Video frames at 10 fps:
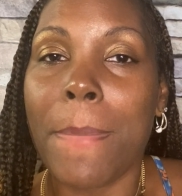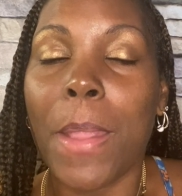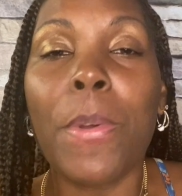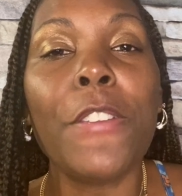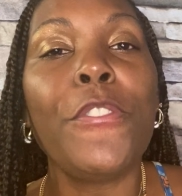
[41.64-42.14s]

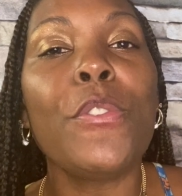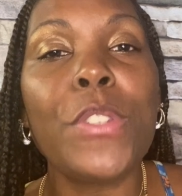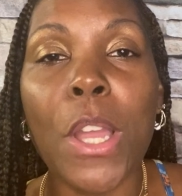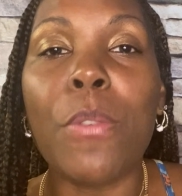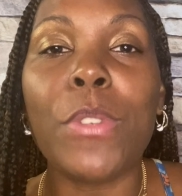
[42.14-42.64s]
Well, if you
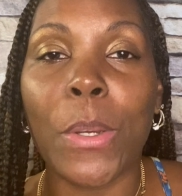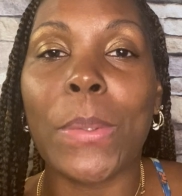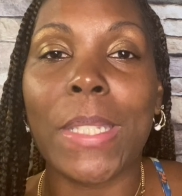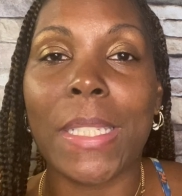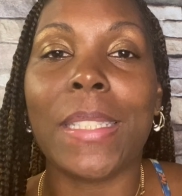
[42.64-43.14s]
don't know
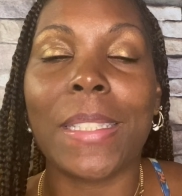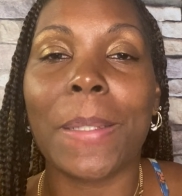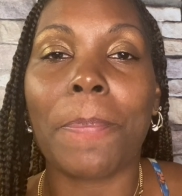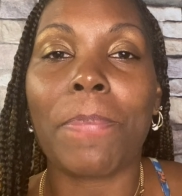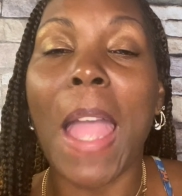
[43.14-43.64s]
this,
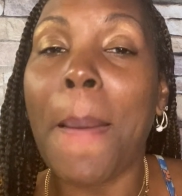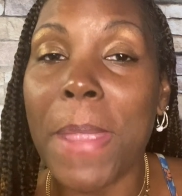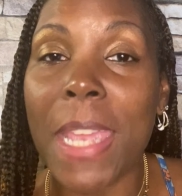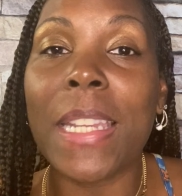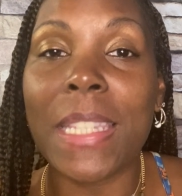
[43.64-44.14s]
I'm
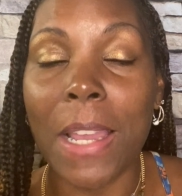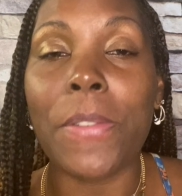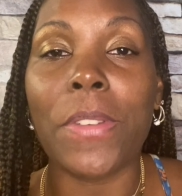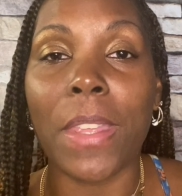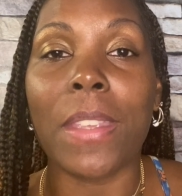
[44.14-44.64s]
here to tell
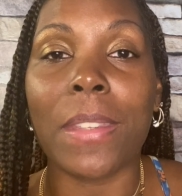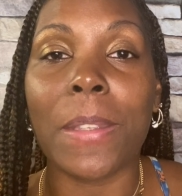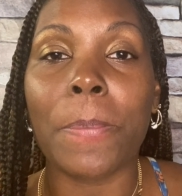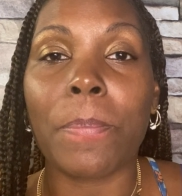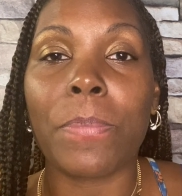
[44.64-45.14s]
you this.
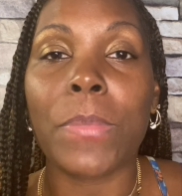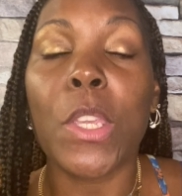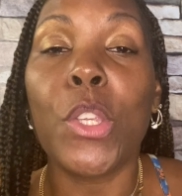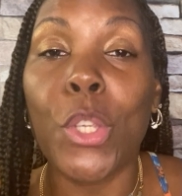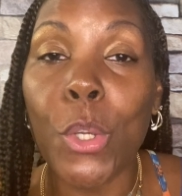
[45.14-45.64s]

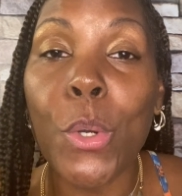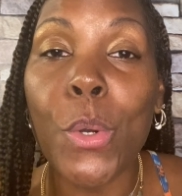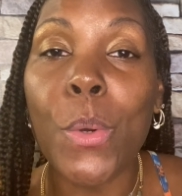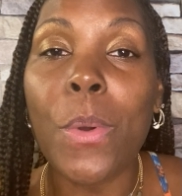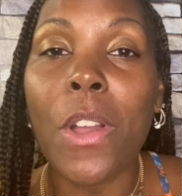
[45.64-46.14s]

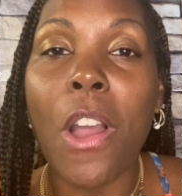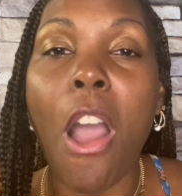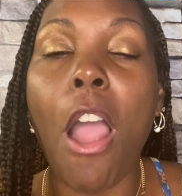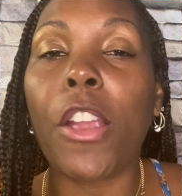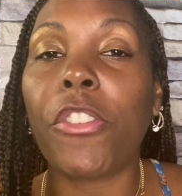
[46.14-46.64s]
You
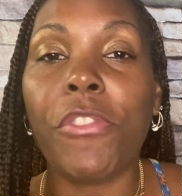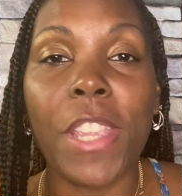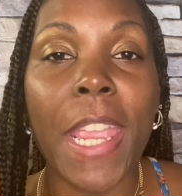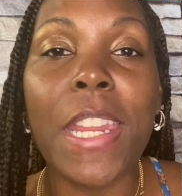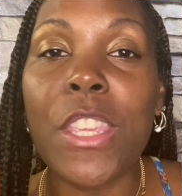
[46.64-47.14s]
are
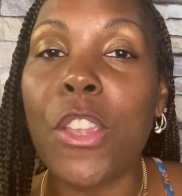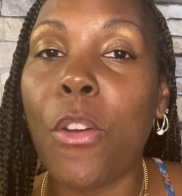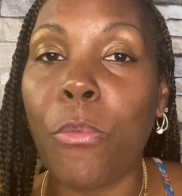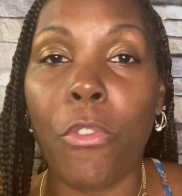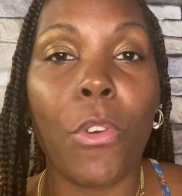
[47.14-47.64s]
creating
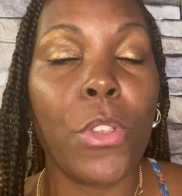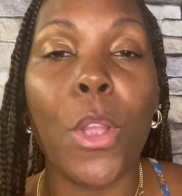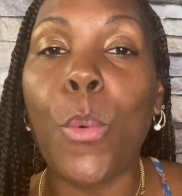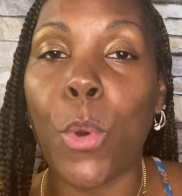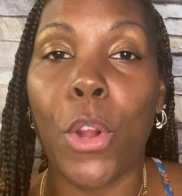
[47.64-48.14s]
your, your
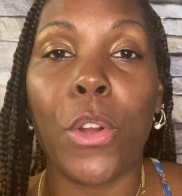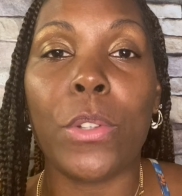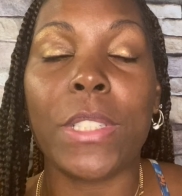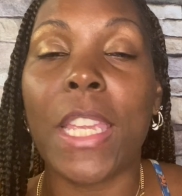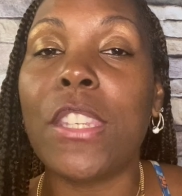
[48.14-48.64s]

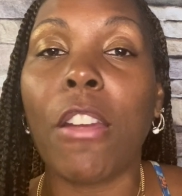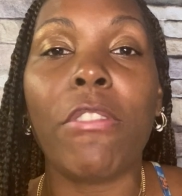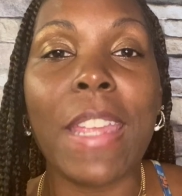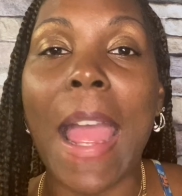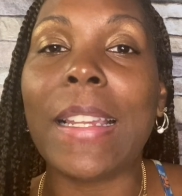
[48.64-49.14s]
world and your
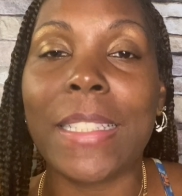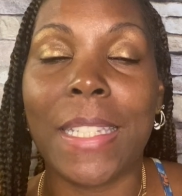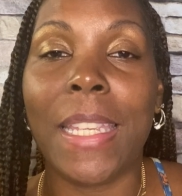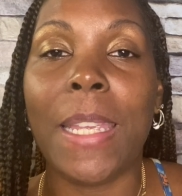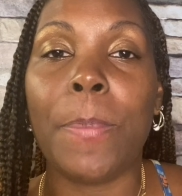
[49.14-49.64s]

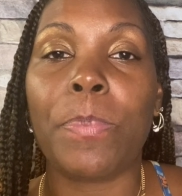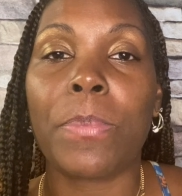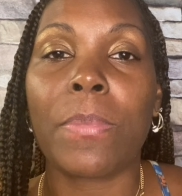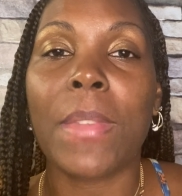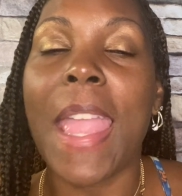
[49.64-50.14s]
reality
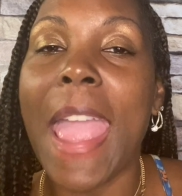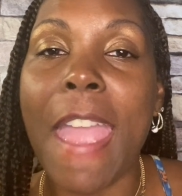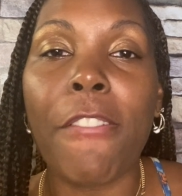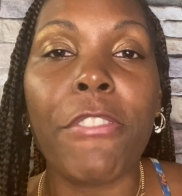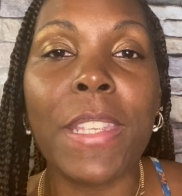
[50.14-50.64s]

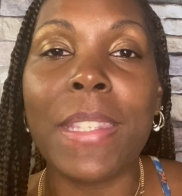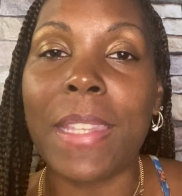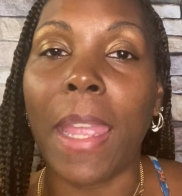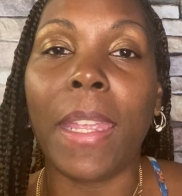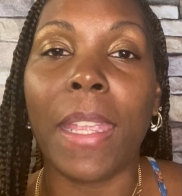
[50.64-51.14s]
every
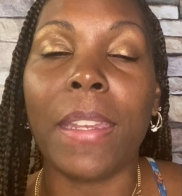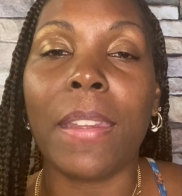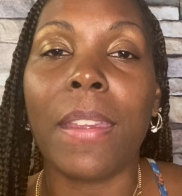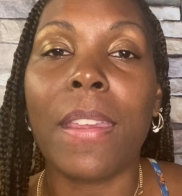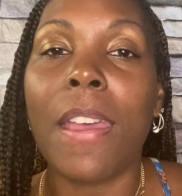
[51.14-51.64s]
second
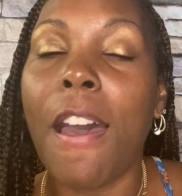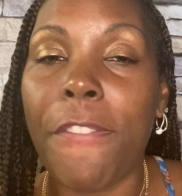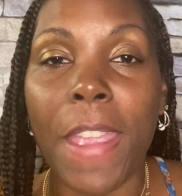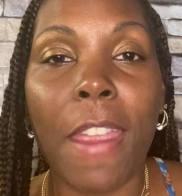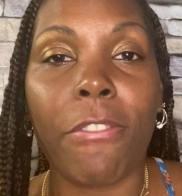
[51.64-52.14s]
of
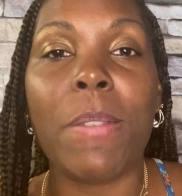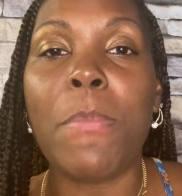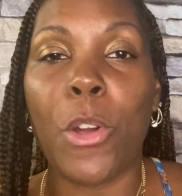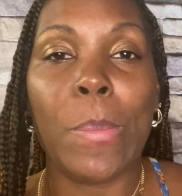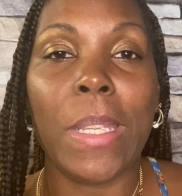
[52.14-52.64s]
every
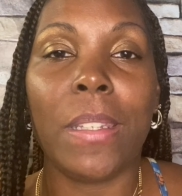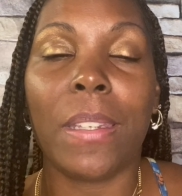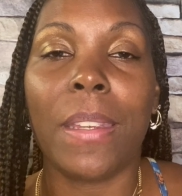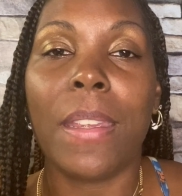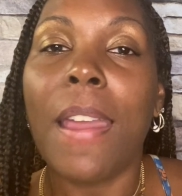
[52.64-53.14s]
moment
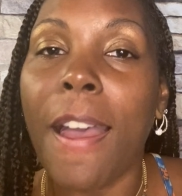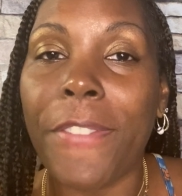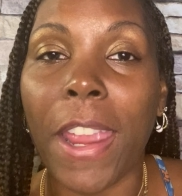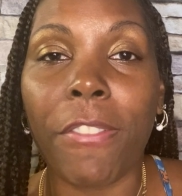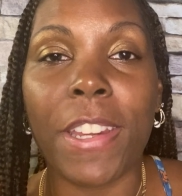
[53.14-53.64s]
of
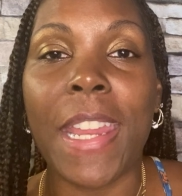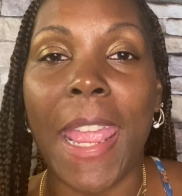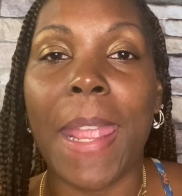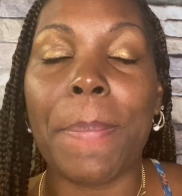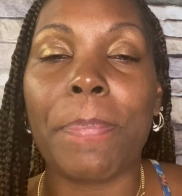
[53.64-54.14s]
every
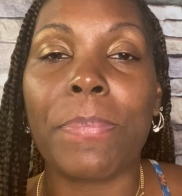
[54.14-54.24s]
day.